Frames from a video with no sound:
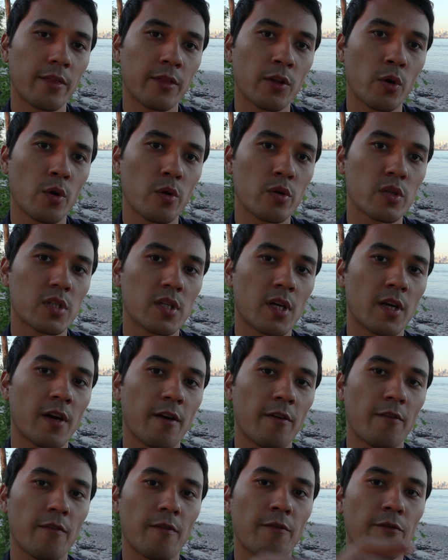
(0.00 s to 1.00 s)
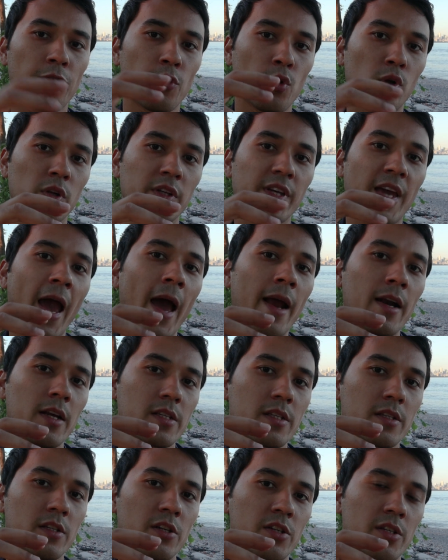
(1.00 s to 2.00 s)
those fuel
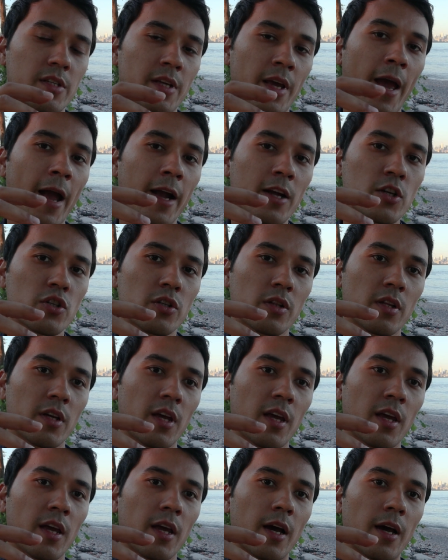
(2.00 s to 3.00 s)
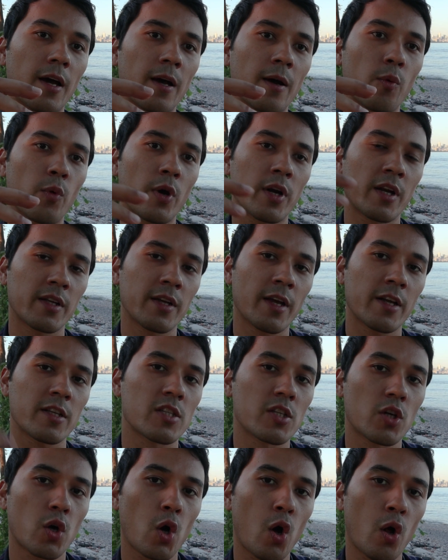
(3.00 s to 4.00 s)
canisters, they actually, when it
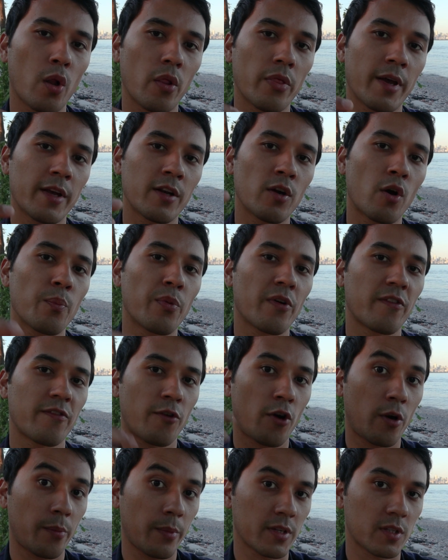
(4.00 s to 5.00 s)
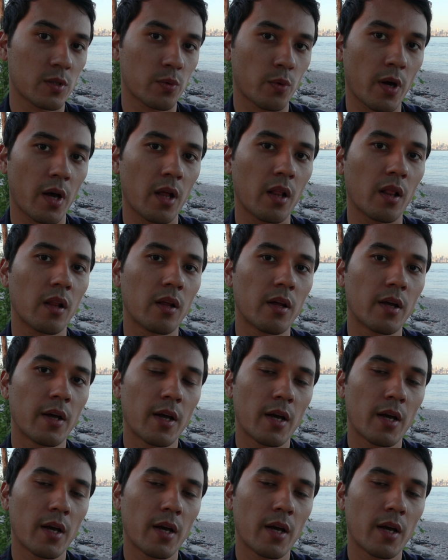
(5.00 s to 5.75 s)
gets cold, they don't perform as well.